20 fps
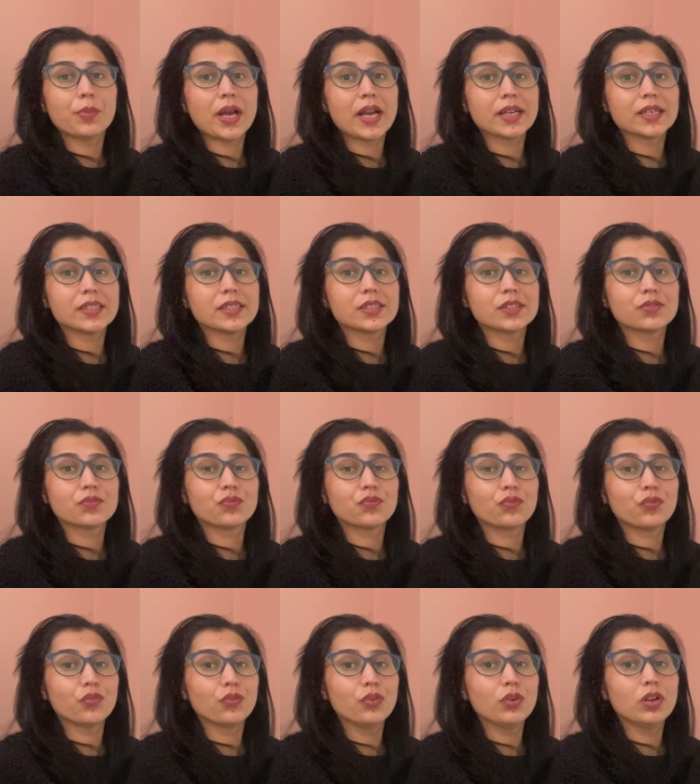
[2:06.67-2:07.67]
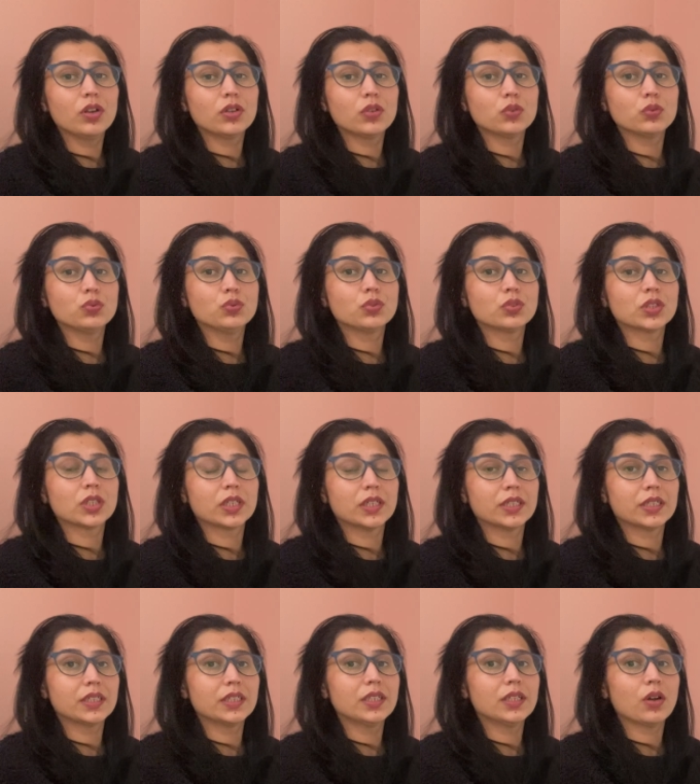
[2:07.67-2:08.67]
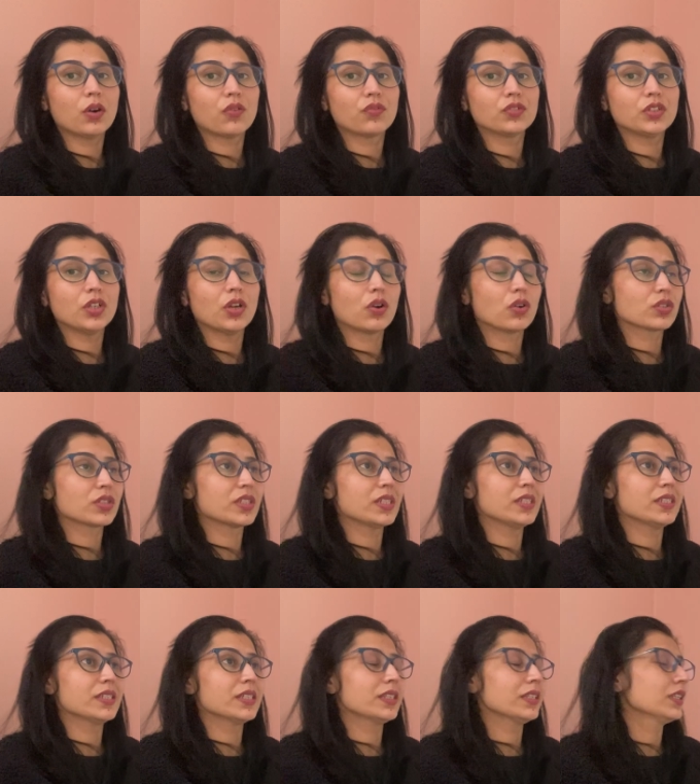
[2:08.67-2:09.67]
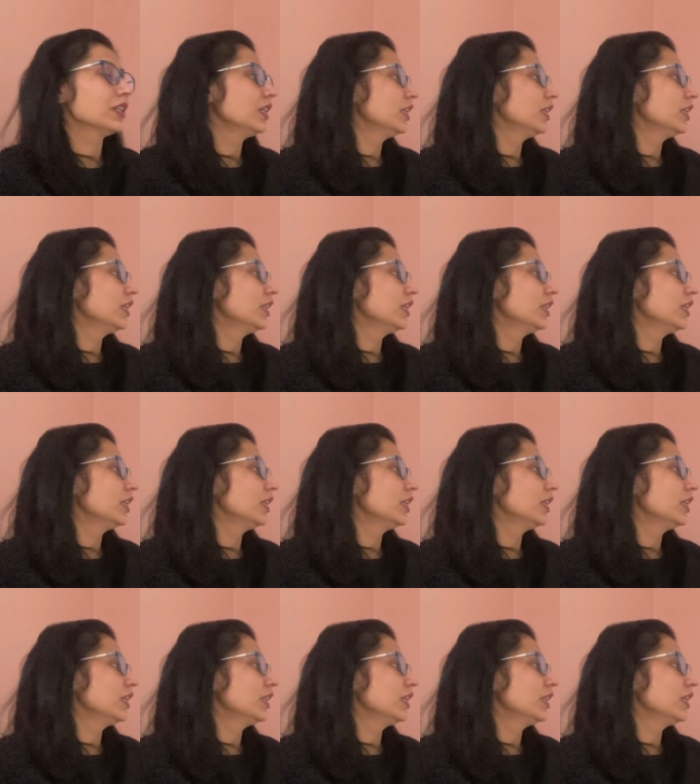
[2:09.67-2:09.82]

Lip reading: bag is full to third of the oxygen.